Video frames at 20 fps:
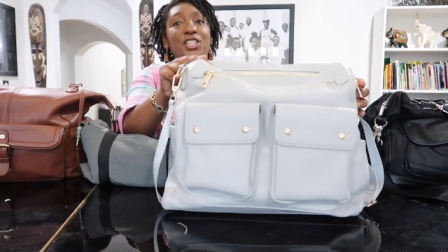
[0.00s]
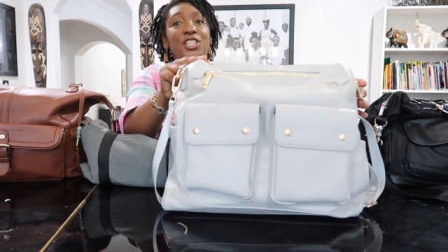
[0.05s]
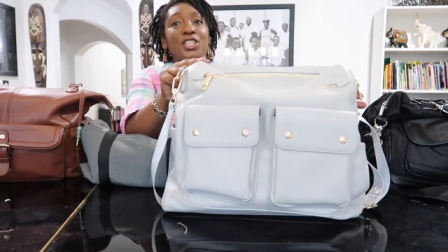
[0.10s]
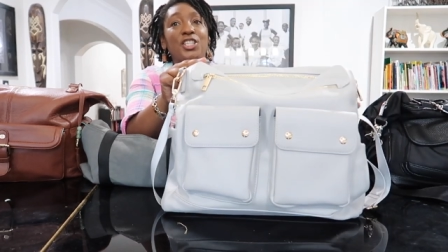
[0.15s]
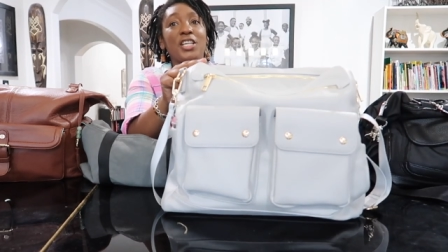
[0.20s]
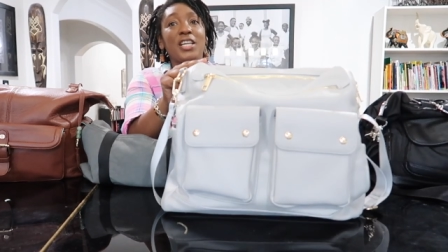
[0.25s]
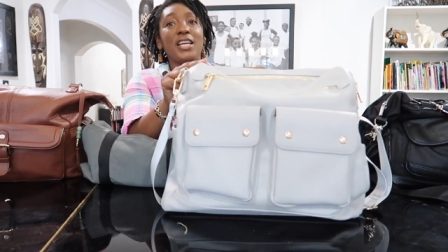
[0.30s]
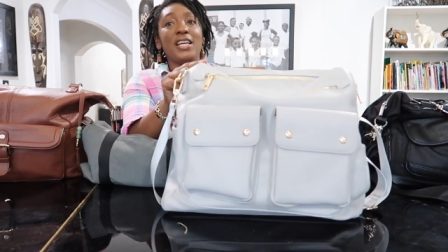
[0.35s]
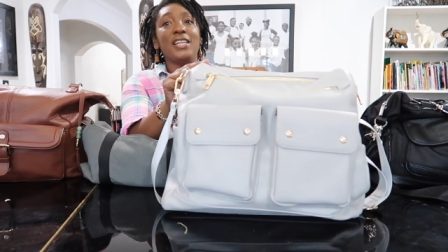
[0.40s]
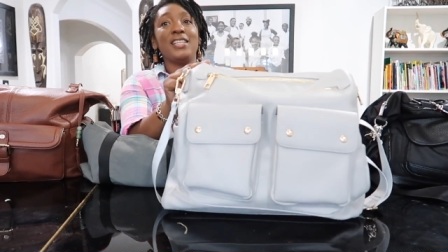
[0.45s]

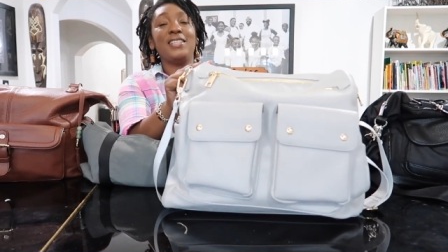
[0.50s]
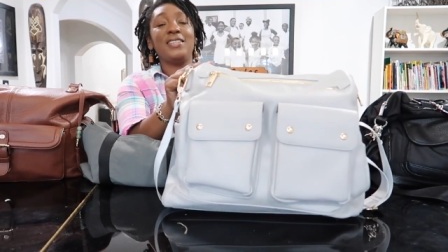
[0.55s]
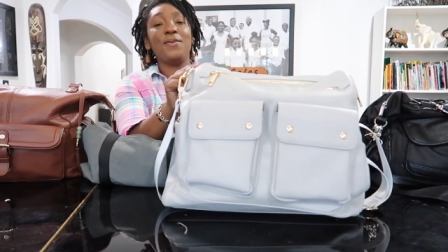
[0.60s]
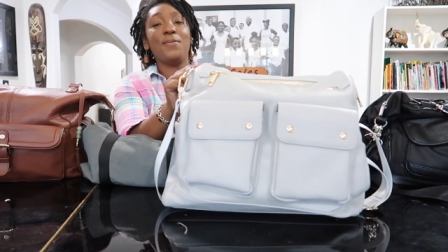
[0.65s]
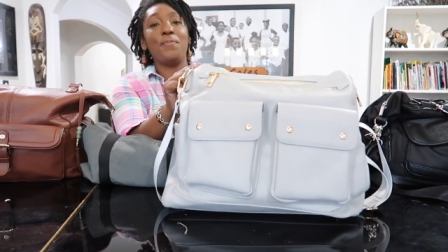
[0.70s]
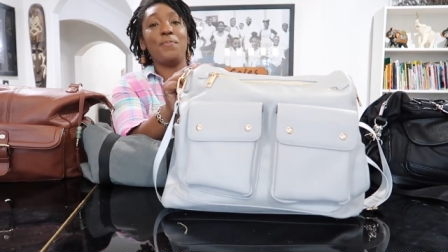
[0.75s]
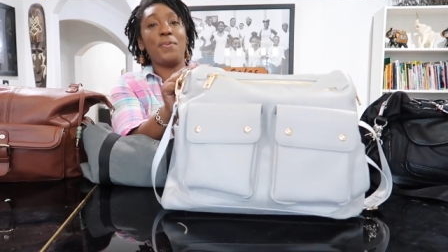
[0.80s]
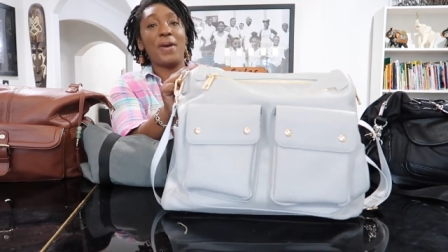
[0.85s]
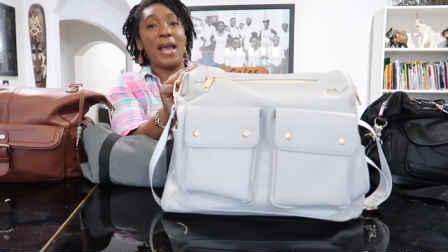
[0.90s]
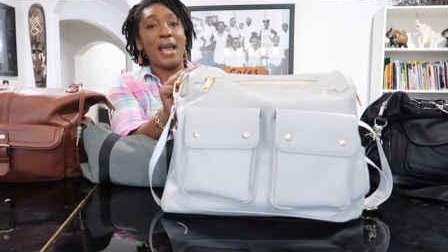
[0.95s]
She is
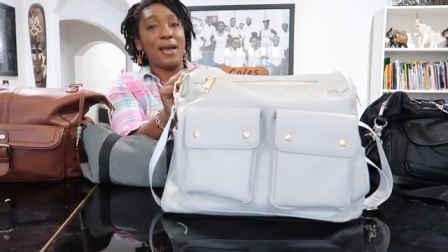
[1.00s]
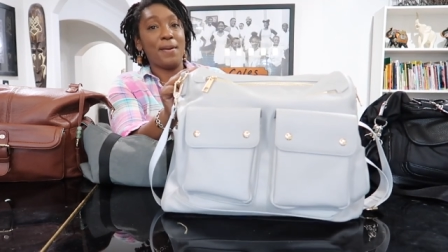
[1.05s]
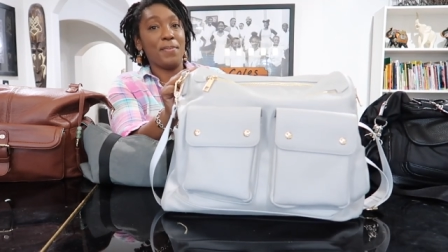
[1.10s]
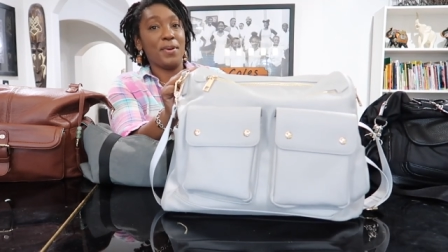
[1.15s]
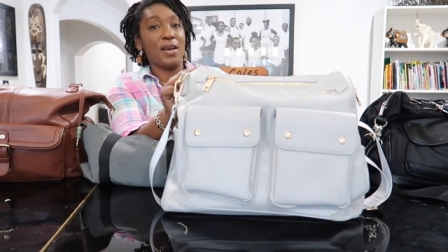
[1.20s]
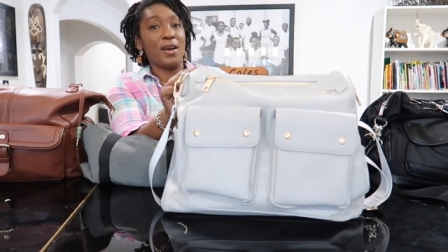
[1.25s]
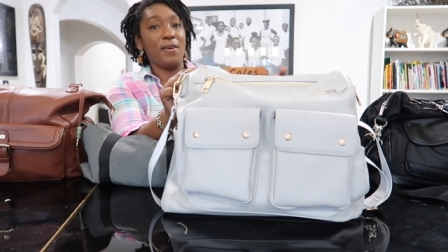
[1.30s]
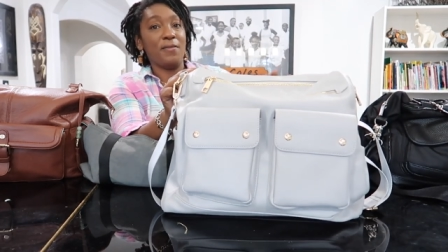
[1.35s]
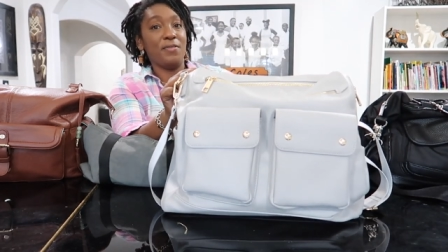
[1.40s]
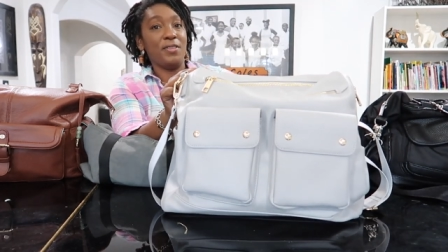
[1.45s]
the
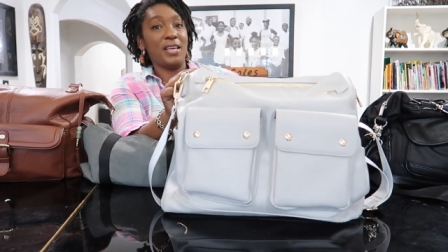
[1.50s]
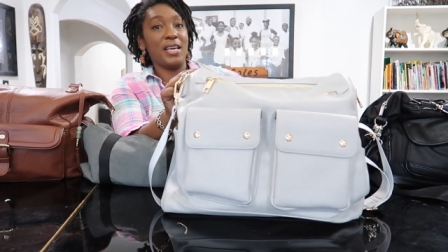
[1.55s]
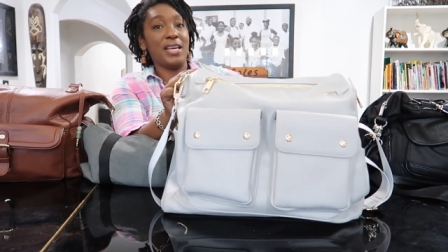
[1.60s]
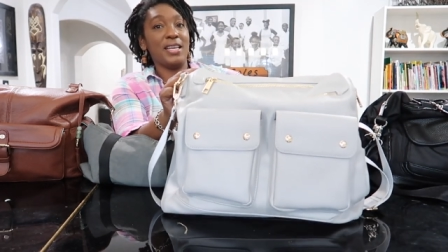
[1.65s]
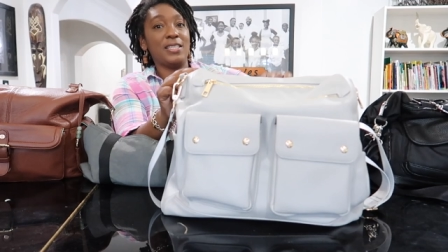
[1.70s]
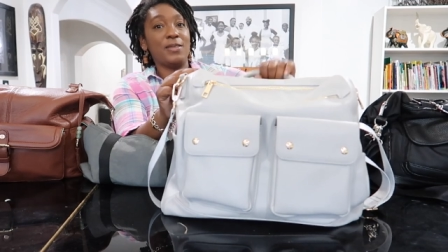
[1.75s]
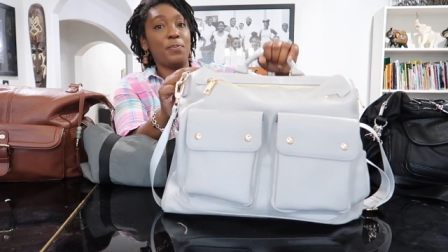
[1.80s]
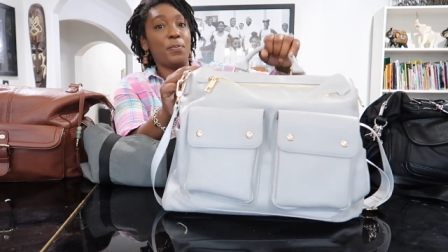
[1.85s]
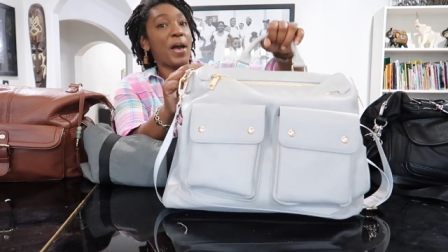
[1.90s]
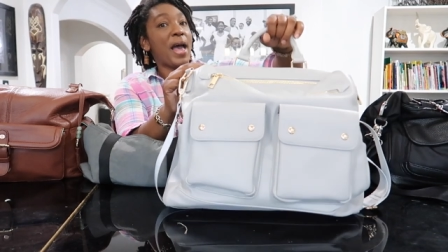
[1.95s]
baby of
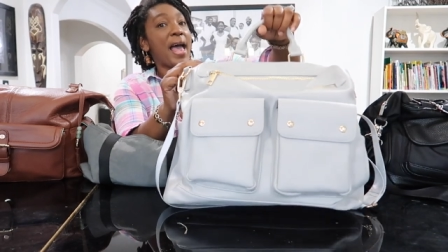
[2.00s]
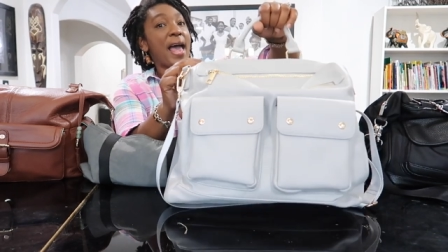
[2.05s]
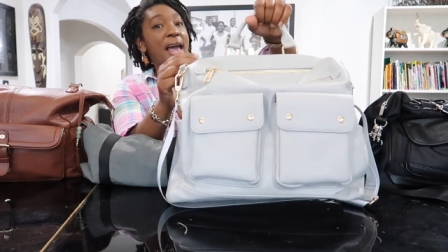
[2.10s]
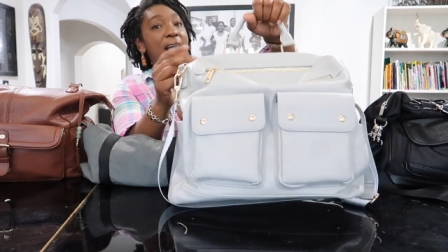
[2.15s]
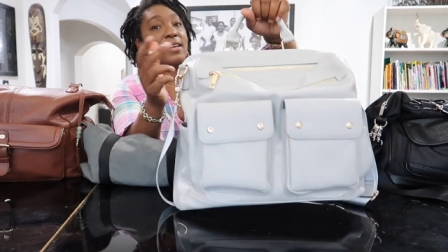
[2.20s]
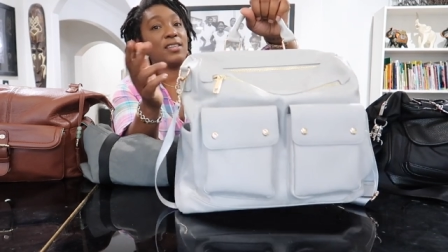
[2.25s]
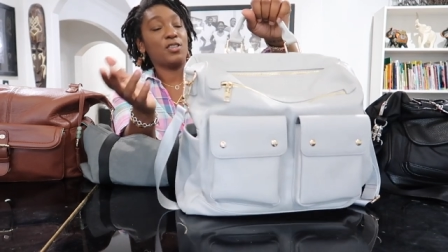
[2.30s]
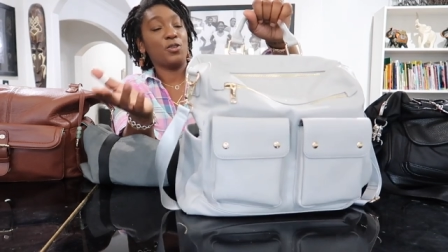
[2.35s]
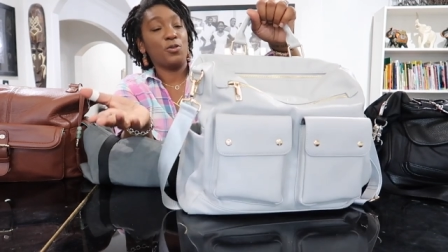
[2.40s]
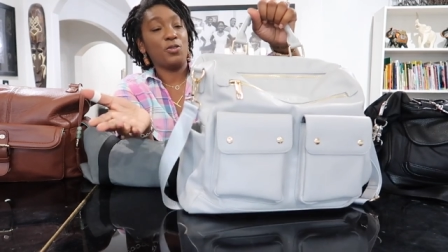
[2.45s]
these bags.